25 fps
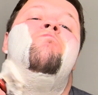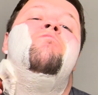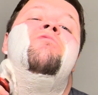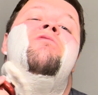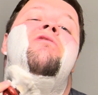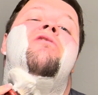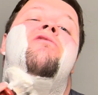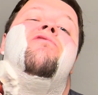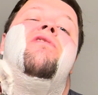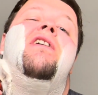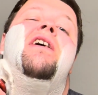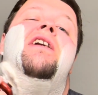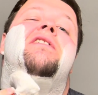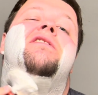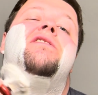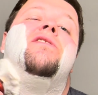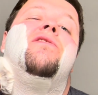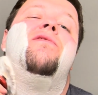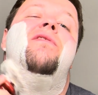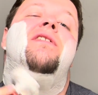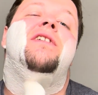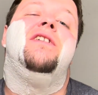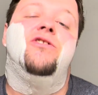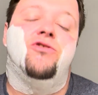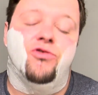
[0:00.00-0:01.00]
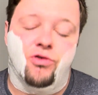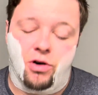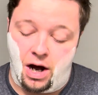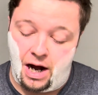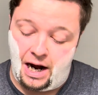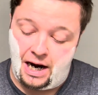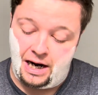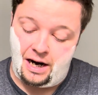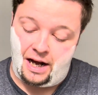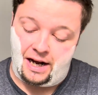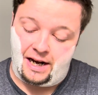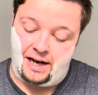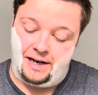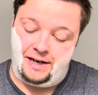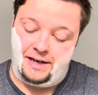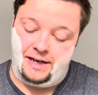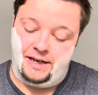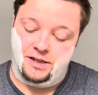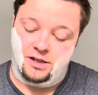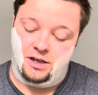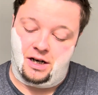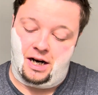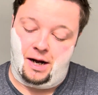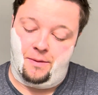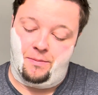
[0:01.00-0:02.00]
a relatively dry, like,
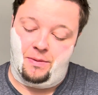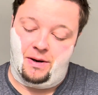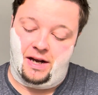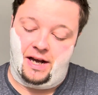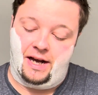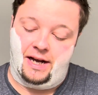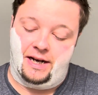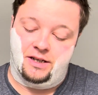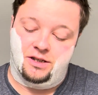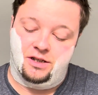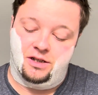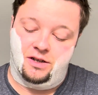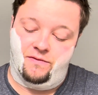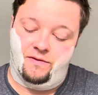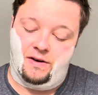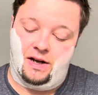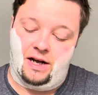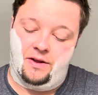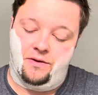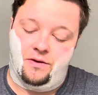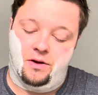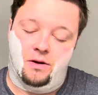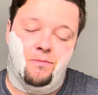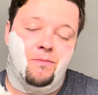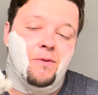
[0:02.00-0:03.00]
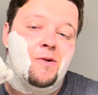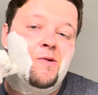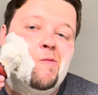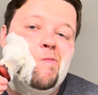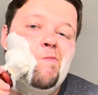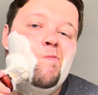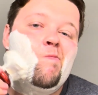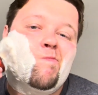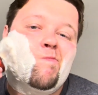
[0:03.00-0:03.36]
initial application of lather, but